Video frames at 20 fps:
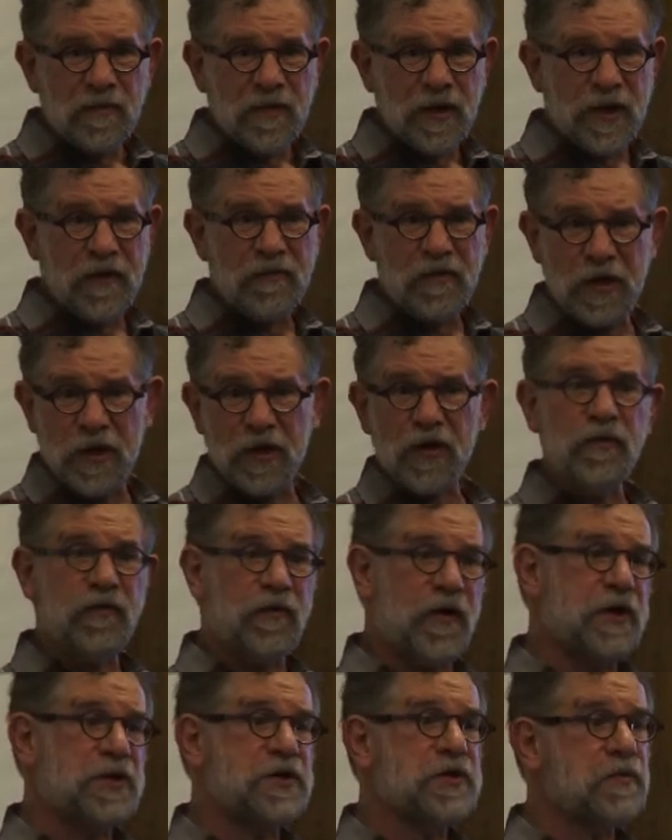Leave the
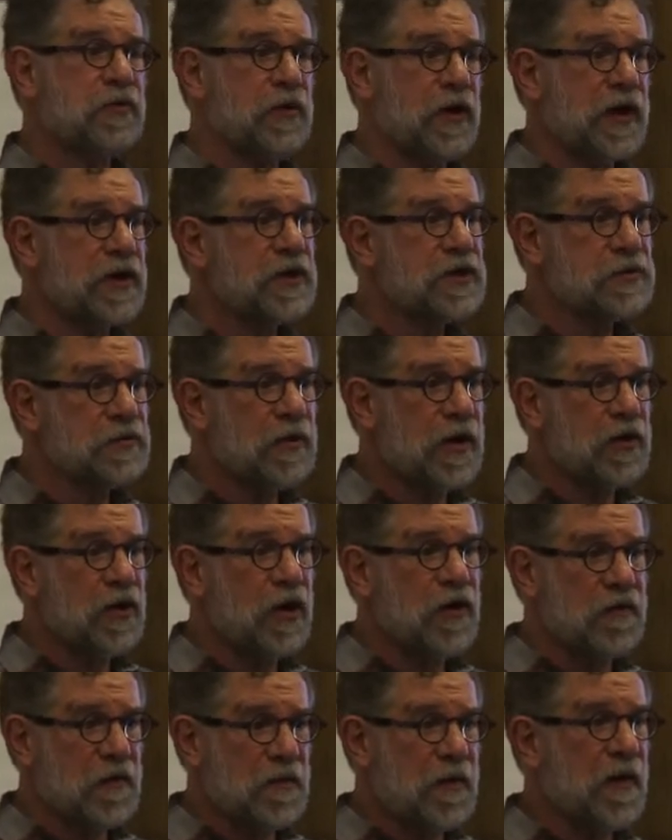interface in place, right,
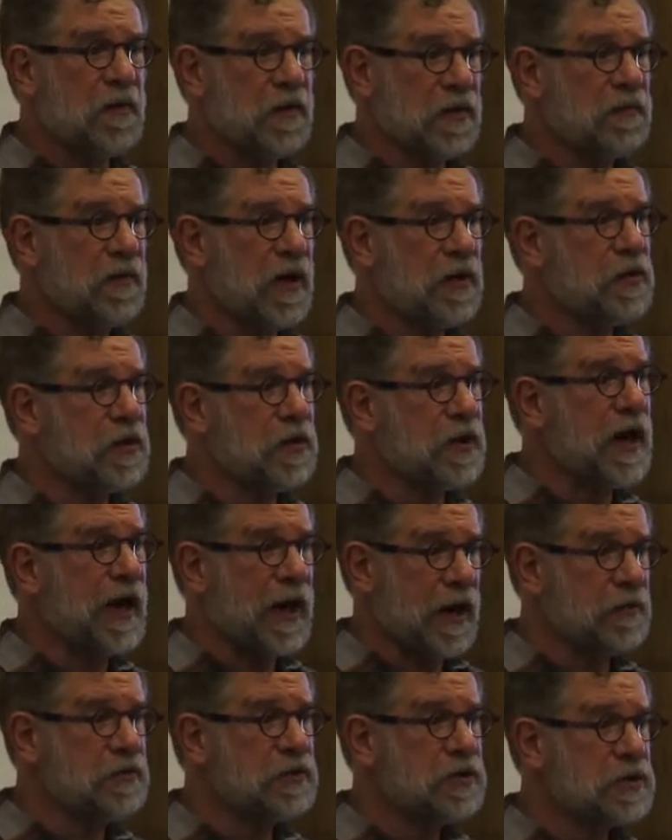all of the public method
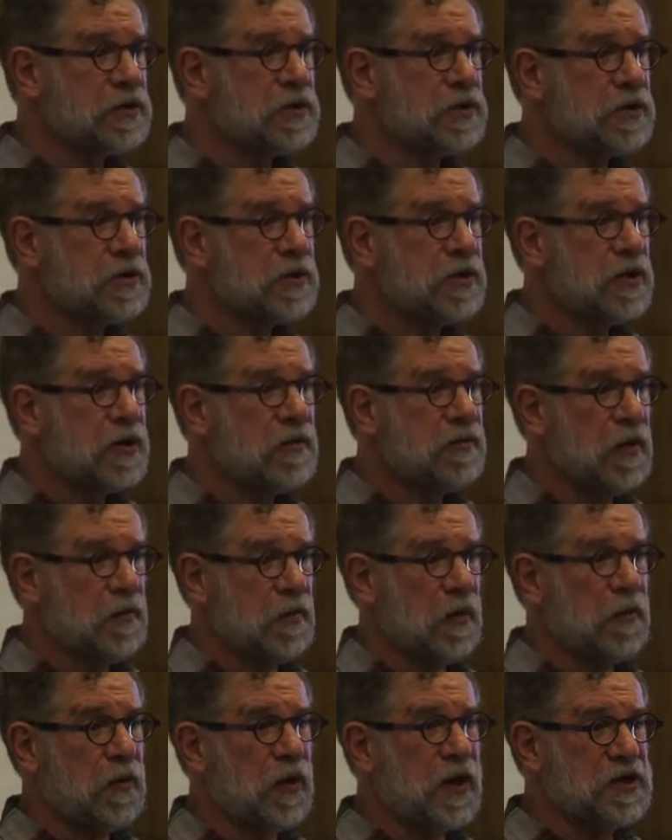names,
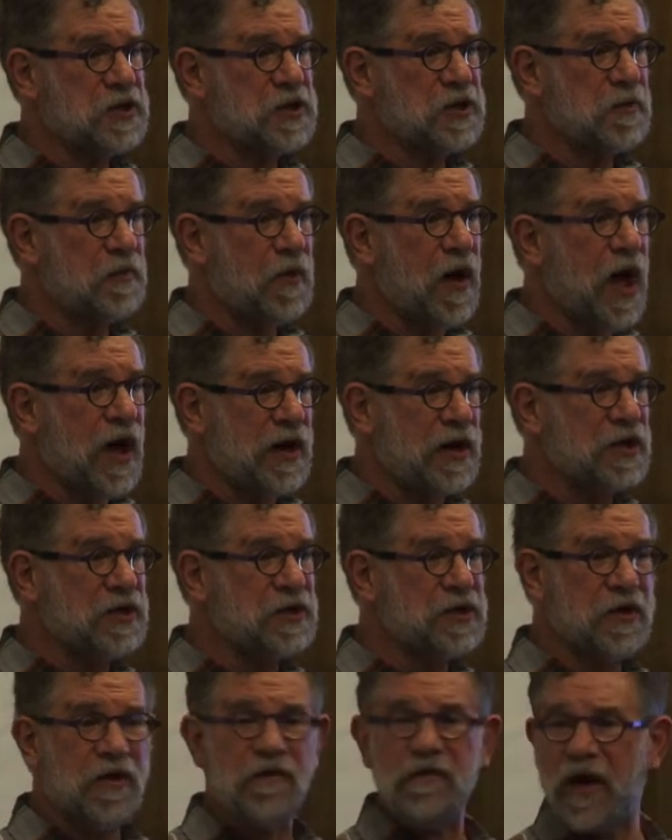but replace the
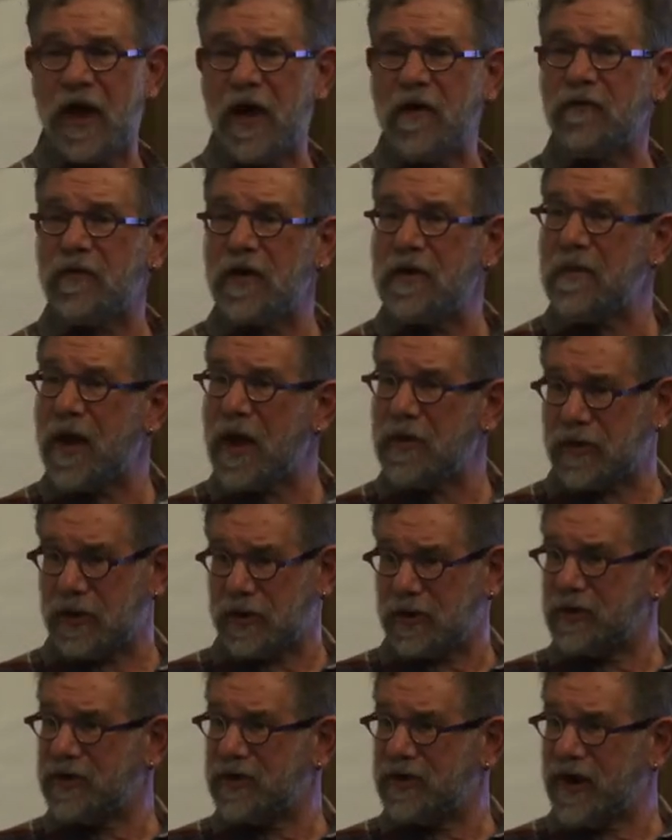bodies of every
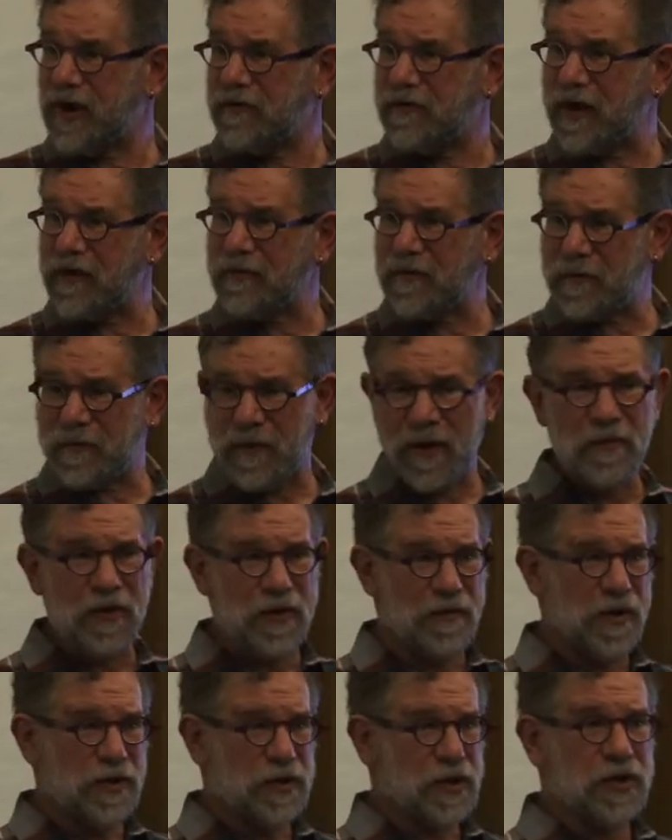method, of every
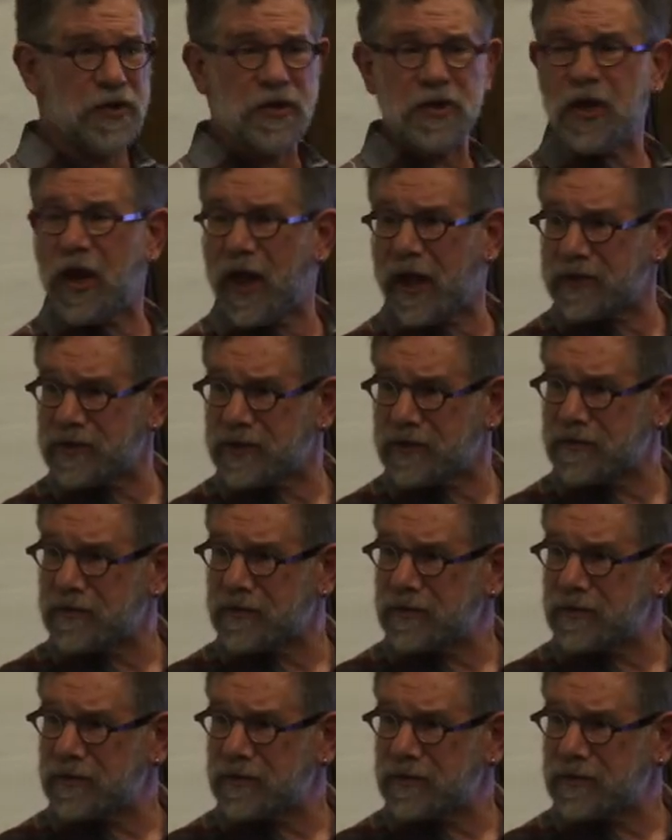public method of the class.